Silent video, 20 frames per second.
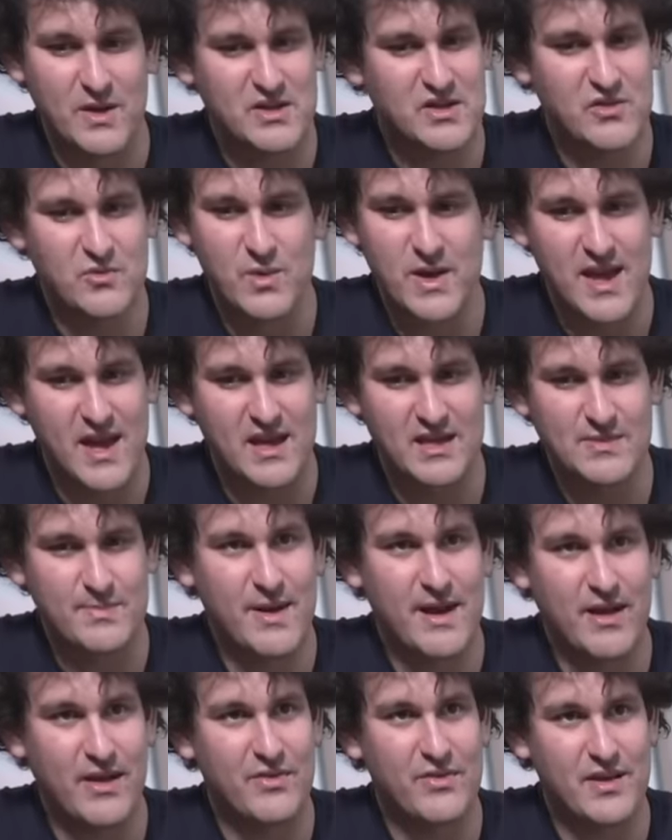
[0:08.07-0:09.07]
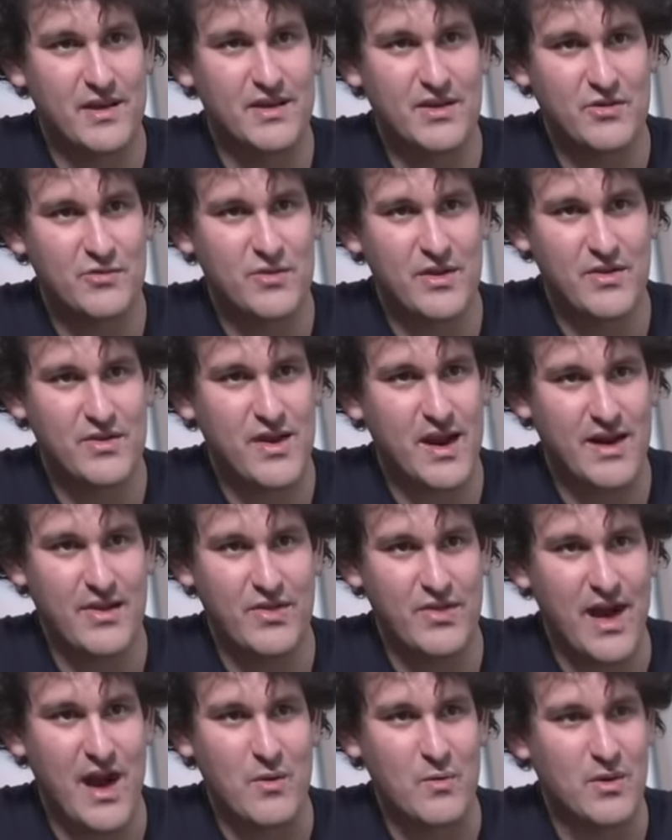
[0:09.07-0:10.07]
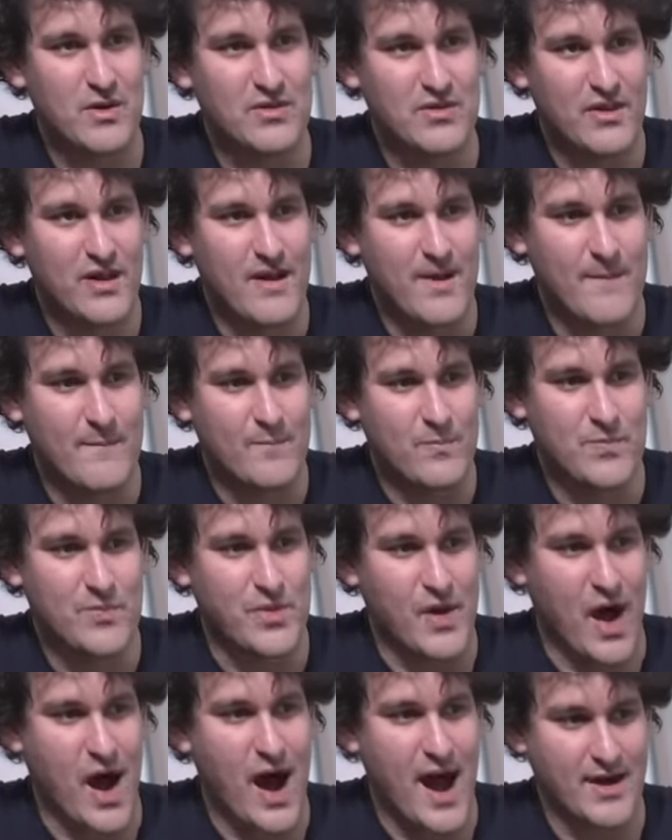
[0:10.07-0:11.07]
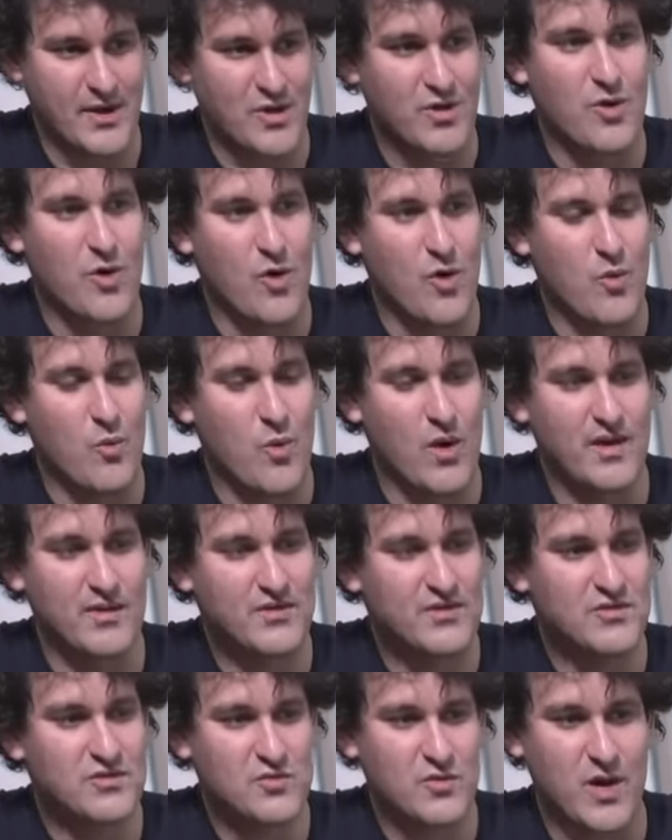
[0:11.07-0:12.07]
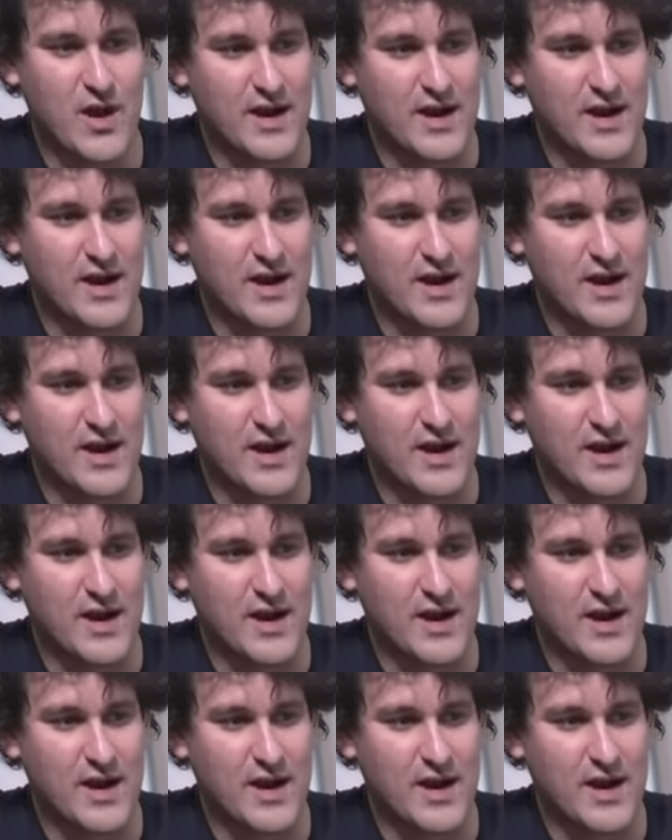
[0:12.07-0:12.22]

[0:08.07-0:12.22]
to do is turn yourself in and just cooperate, all right? So we'll talk about this later.